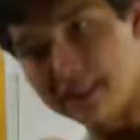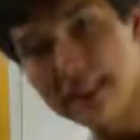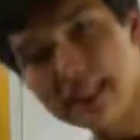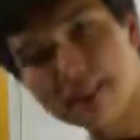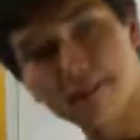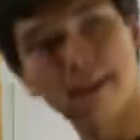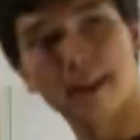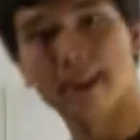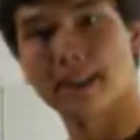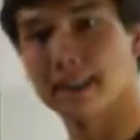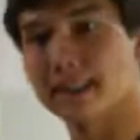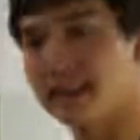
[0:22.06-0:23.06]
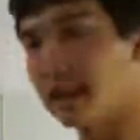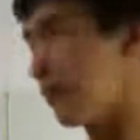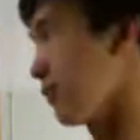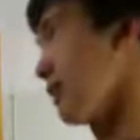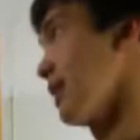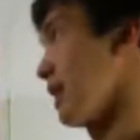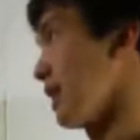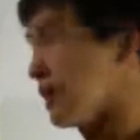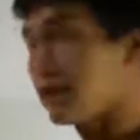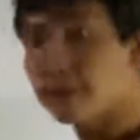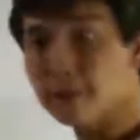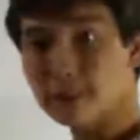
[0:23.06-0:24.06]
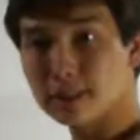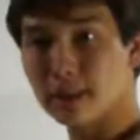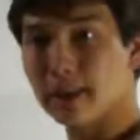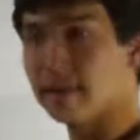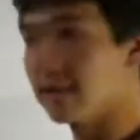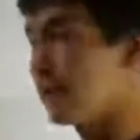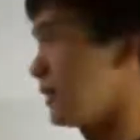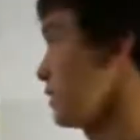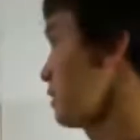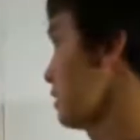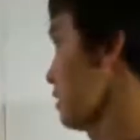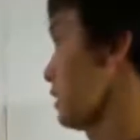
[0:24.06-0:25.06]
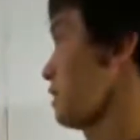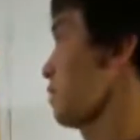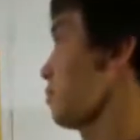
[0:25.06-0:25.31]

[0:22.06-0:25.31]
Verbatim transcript: These defend against everything, and the first line of defense is